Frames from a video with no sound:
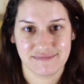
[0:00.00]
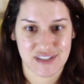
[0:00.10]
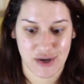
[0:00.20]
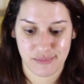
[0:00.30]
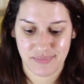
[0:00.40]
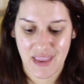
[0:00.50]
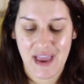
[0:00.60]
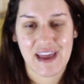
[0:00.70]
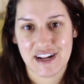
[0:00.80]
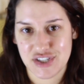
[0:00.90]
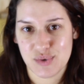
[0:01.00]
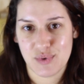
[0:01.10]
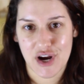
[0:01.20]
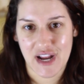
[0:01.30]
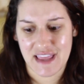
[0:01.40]
So, and I do
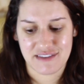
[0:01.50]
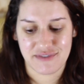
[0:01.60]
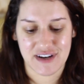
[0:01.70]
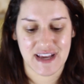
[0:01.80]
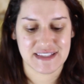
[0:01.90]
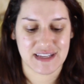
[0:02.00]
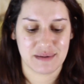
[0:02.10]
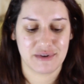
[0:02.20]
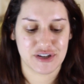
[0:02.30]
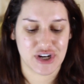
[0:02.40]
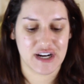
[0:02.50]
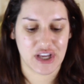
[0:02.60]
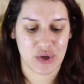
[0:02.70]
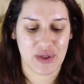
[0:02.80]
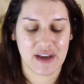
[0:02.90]
work at the front desk and I'm not trying
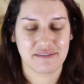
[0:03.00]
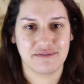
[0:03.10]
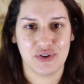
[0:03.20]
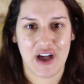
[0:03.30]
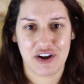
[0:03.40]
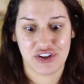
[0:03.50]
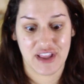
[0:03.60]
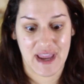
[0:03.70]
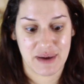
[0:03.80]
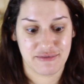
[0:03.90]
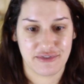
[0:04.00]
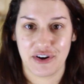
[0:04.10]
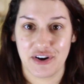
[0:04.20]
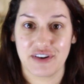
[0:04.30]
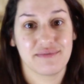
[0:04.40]
to go like full out glam
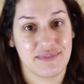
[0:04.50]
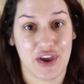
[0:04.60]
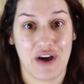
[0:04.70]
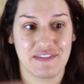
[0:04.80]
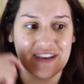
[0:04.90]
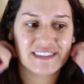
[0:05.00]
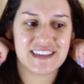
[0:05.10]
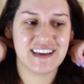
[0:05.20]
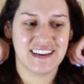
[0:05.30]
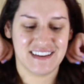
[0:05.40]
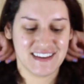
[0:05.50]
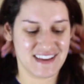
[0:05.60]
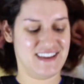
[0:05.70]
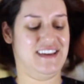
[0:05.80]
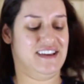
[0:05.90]
for the office.
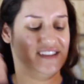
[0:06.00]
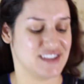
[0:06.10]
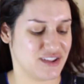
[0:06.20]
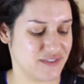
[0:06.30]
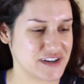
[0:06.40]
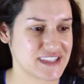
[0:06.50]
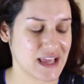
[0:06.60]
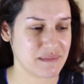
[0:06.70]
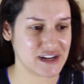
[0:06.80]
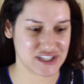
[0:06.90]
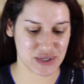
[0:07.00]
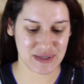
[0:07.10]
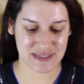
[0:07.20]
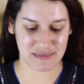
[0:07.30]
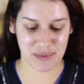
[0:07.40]
So the first thing I'm going to do
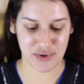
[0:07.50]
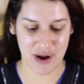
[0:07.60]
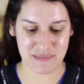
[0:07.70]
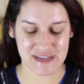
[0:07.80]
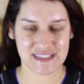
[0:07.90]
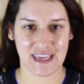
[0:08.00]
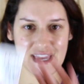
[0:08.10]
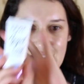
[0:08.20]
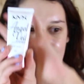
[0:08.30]
is I'm going to prime my skin,